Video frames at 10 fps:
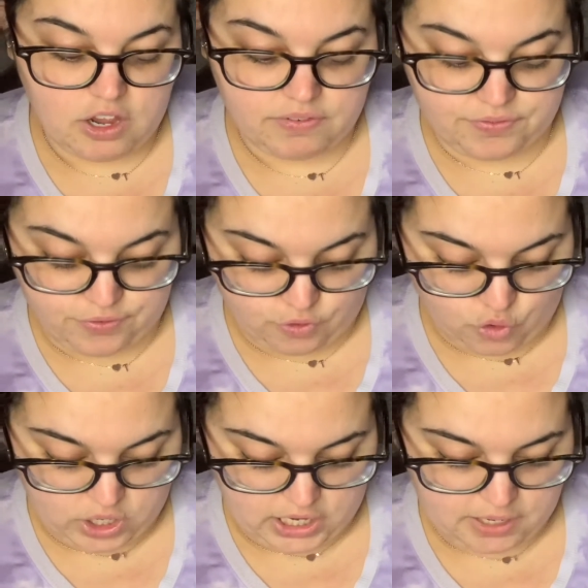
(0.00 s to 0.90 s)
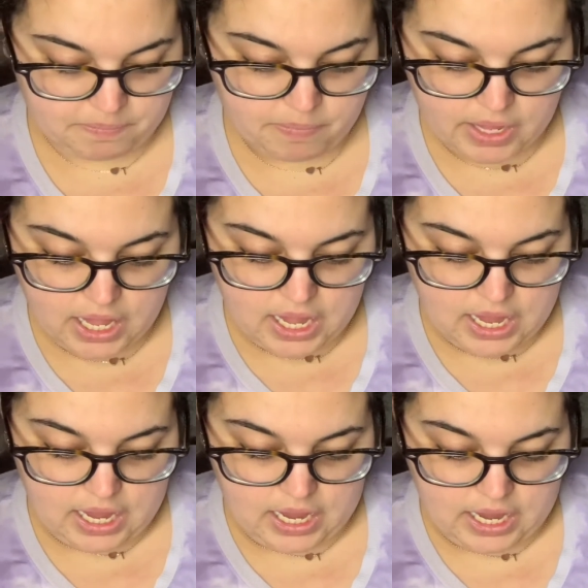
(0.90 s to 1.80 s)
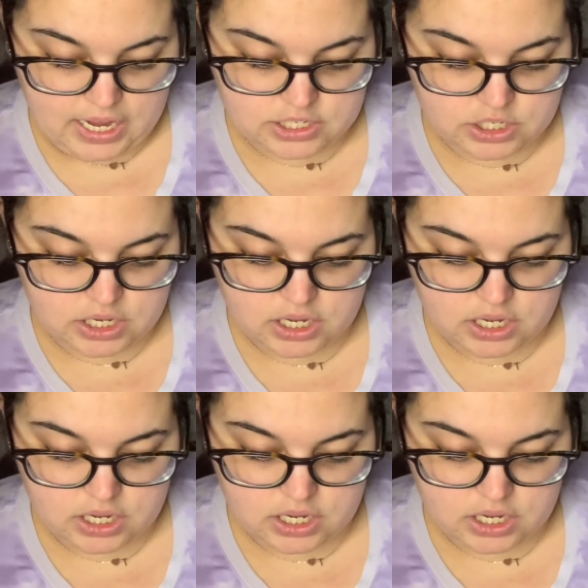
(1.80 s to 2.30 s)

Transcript: free. And